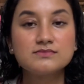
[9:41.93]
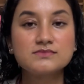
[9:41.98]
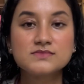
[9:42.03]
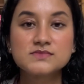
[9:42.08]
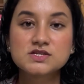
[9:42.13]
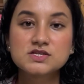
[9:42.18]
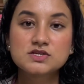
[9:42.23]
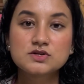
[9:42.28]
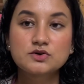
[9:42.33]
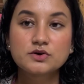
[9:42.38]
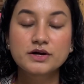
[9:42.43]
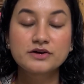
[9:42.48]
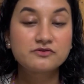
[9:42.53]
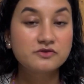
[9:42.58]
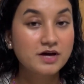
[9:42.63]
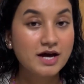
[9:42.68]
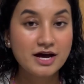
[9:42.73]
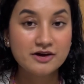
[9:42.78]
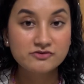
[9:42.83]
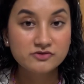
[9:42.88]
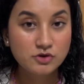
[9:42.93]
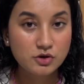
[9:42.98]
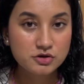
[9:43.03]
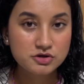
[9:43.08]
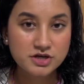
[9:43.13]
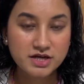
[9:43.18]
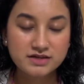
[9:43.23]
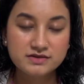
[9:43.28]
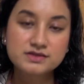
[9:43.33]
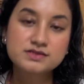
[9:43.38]
So if you have
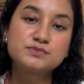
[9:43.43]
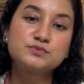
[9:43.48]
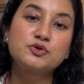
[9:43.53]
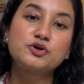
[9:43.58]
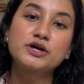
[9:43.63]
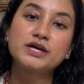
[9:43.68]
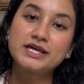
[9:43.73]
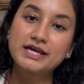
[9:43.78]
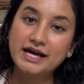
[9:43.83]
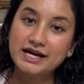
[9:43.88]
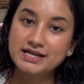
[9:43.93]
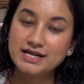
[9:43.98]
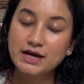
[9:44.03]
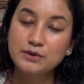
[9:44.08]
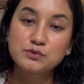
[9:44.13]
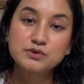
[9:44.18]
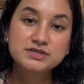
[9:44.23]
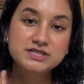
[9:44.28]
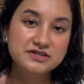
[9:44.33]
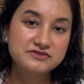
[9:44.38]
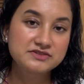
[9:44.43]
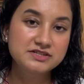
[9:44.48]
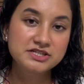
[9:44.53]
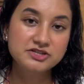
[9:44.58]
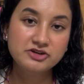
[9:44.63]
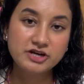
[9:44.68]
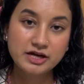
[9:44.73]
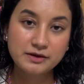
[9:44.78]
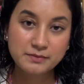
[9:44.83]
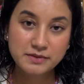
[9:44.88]
not read this book yet, I would
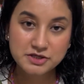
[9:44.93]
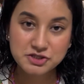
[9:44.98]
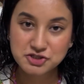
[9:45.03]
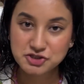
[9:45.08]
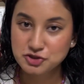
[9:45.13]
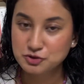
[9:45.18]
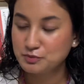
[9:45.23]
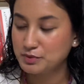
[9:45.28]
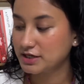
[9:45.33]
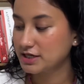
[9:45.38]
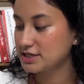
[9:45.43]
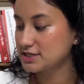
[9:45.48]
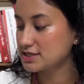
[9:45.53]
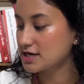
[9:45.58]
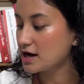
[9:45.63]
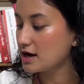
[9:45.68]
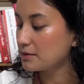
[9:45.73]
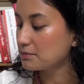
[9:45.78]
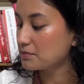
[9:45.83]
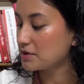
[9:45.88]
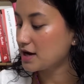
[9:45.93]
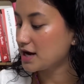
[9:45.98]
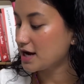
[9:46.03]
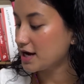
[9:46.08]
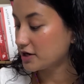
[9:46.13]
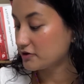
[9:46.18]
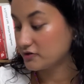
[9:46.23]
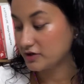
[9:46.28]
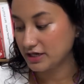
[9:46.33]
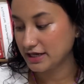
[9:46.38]
definitely recommend you to pick it up.
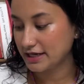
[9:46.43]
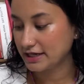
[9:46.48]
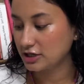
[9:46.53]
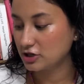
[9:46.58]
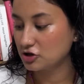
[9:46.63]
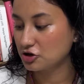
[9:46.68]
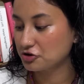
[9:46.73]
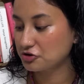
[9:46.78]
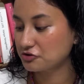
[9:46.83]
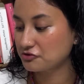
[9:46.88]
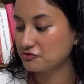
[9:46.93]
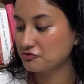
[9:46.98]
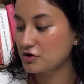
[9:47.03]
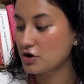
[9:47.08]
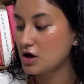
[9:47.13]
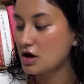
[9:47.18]
I really had a lot of,